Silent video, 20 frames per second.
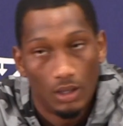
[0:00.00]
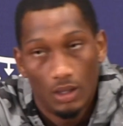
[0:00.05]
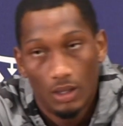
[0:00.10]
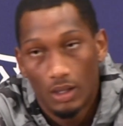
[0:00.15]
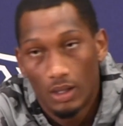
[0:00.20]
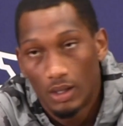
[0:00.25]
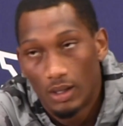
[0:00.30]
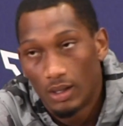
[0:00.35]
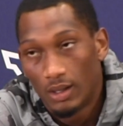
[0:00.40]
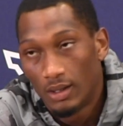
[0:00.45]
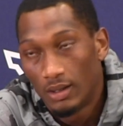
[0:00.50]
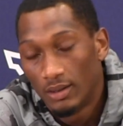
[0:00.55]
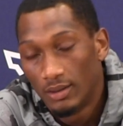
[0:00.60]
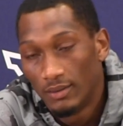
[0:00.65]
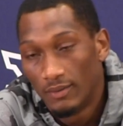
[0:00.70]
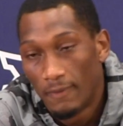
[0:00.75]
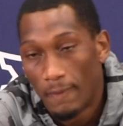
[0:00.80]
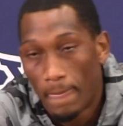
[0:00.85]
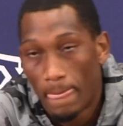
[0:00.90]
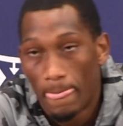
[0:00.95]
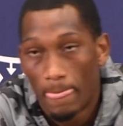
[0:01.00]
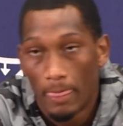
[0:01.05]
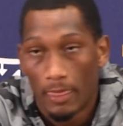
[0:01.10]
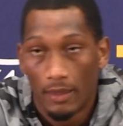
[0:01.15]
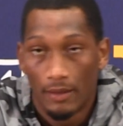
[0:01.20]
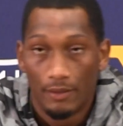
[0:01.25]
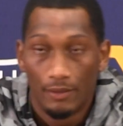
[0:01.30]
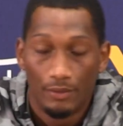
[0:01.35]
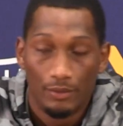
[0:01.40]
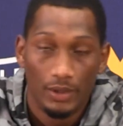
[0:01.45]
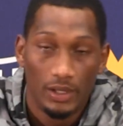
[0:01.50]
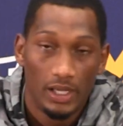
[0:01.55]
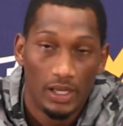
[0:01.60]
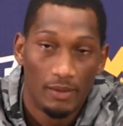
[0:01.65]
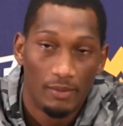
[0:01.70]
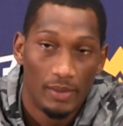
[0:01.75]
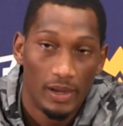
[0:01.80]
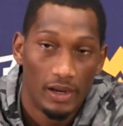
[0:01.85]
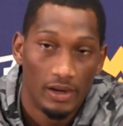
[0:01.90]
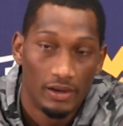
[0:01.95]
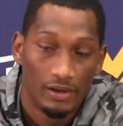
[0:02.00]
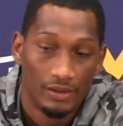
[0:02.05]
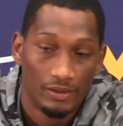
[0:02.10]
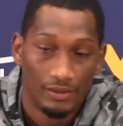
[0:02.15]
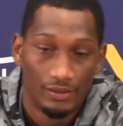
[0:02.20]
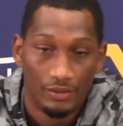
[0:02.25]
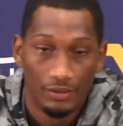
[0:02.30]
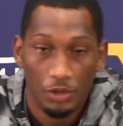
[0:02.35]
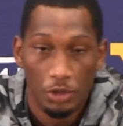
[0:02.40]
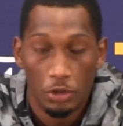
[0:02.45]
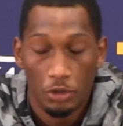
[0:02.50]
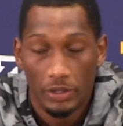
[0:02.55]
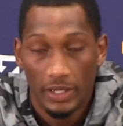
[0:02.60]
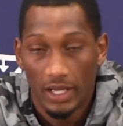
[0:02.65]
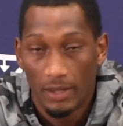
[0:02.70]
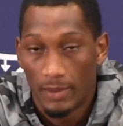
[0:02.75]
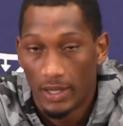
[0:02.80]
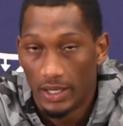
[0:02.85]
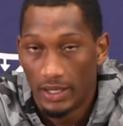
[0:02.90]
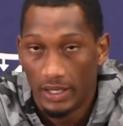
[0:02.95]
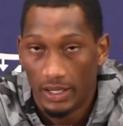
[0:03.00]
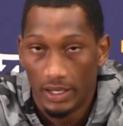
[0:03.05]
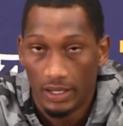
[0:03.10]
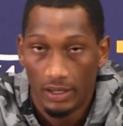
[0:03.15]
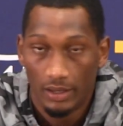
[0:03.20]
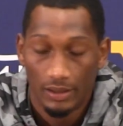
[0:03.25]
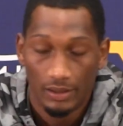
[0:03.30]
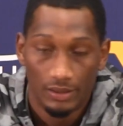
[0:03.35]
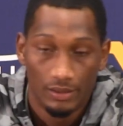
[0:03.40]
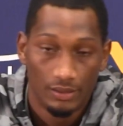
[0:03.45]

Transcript: We're getting better, you know, day by day.